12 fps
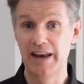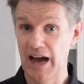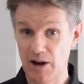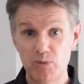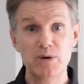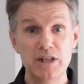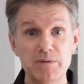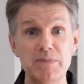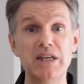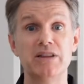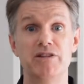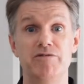and I really
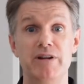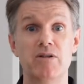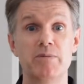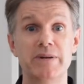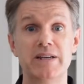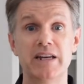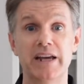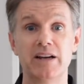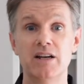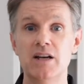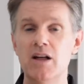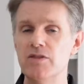mean the very beginning,
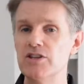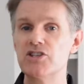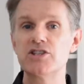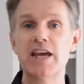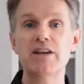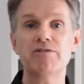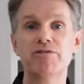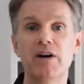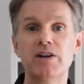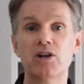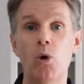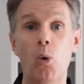the
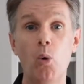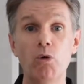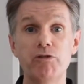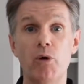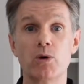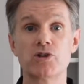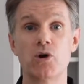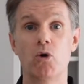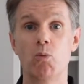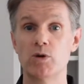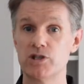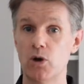state-funded old folks'
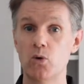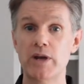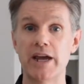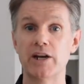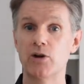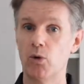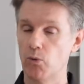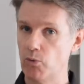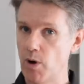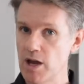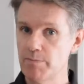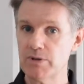home was located
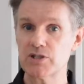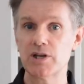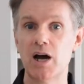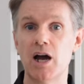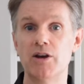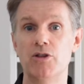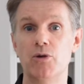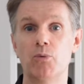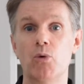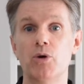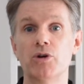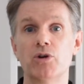right beside the
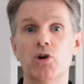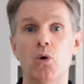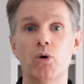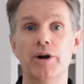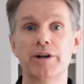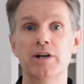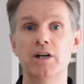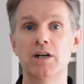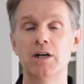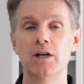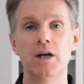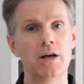royal court.
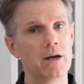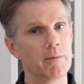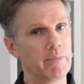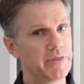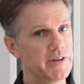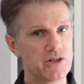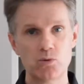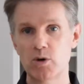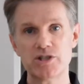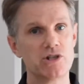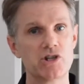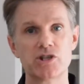But this
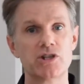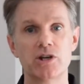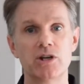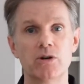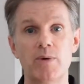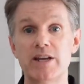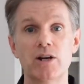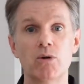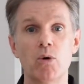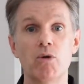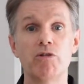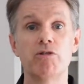wasn't just a regular
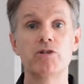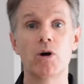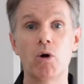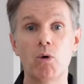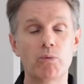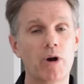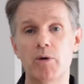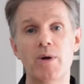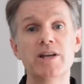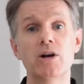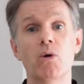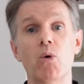old,
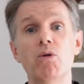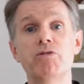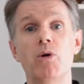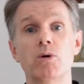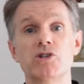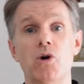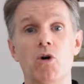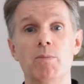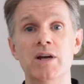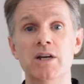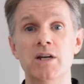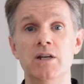regular old folks' home.
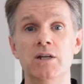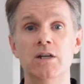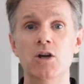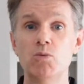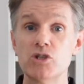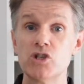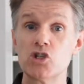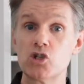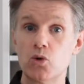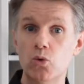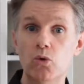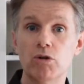It was a
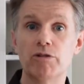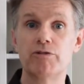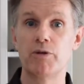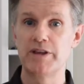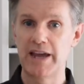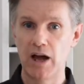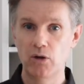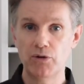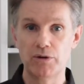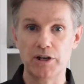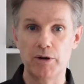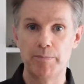school for the
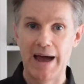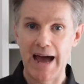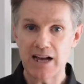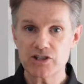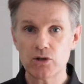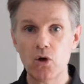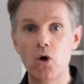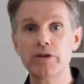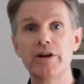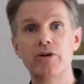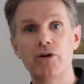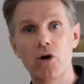elderly to pass along
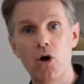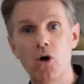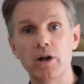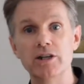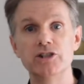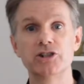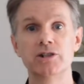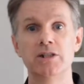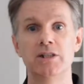their knowledge.